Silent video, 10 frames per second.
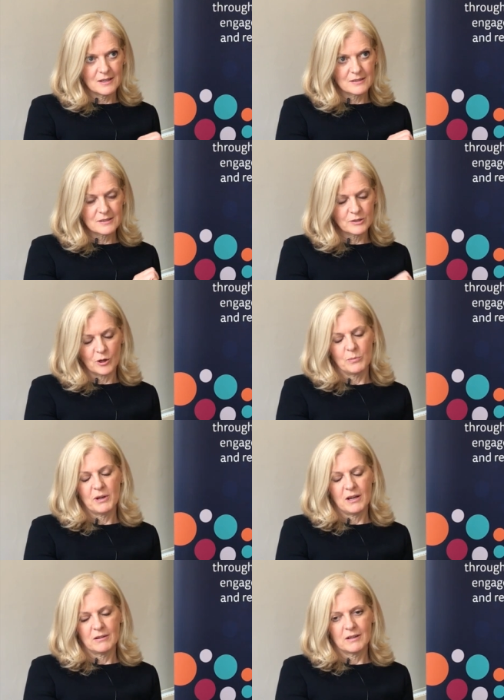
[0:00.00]
scope
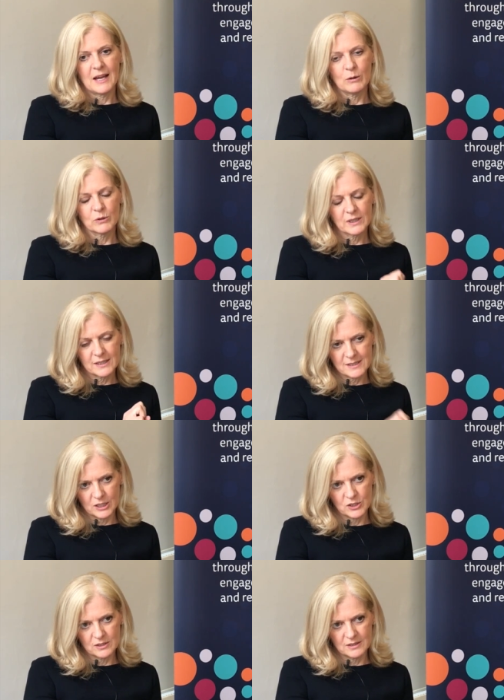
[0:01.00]
out how
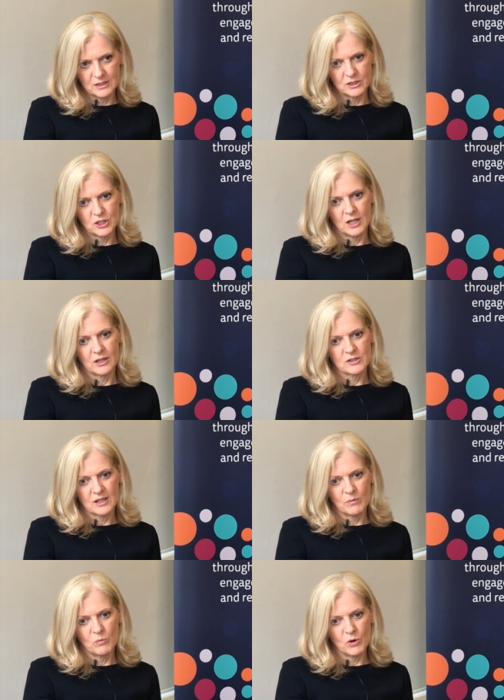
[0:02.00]
organizations need to change
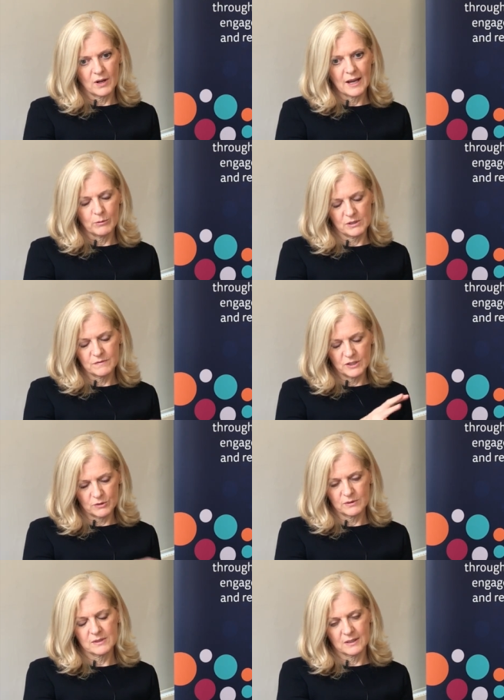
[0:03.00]
and what, how
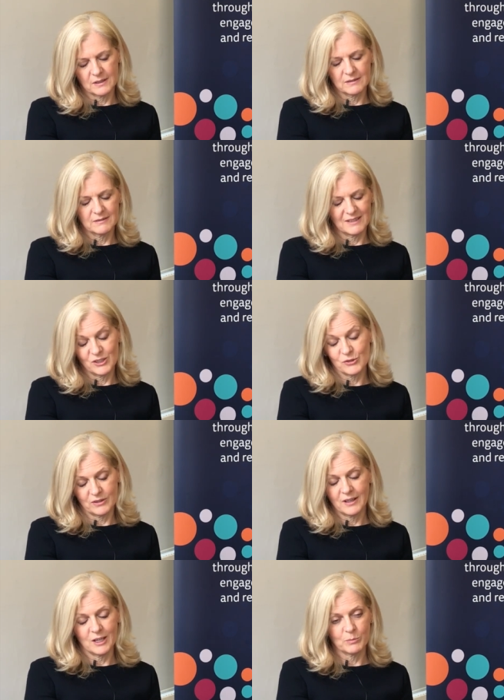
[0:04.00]
individuals can ensure
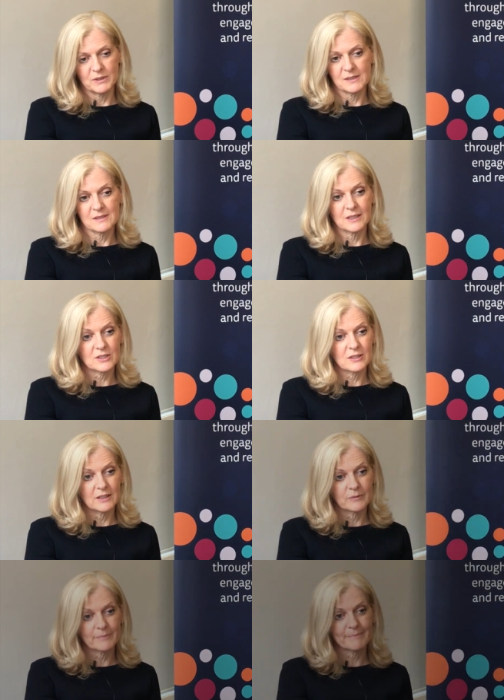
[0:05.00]
that happens essentially.